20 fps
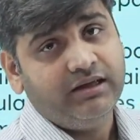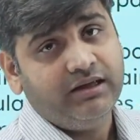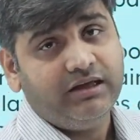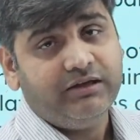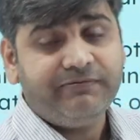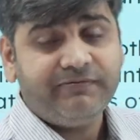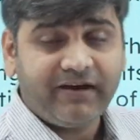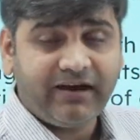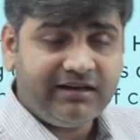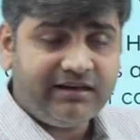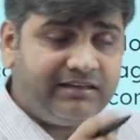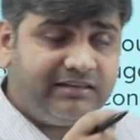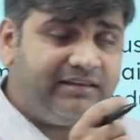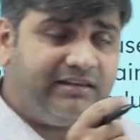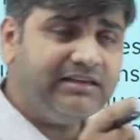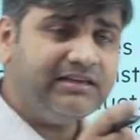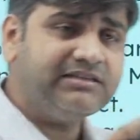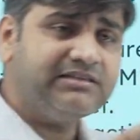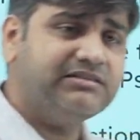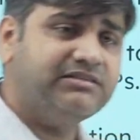If
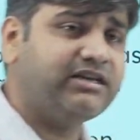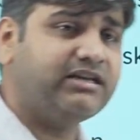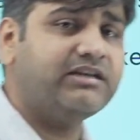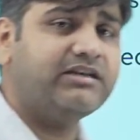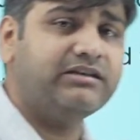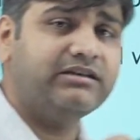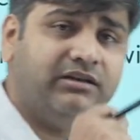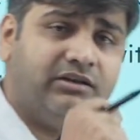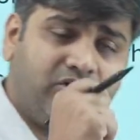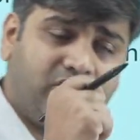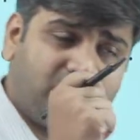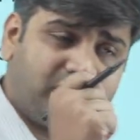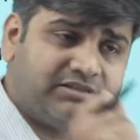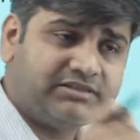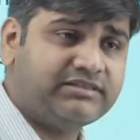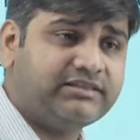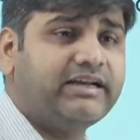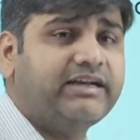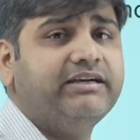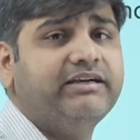anything is done or
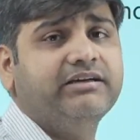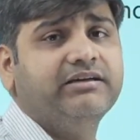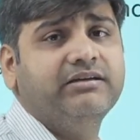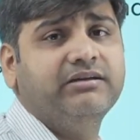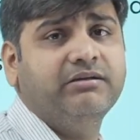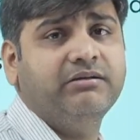said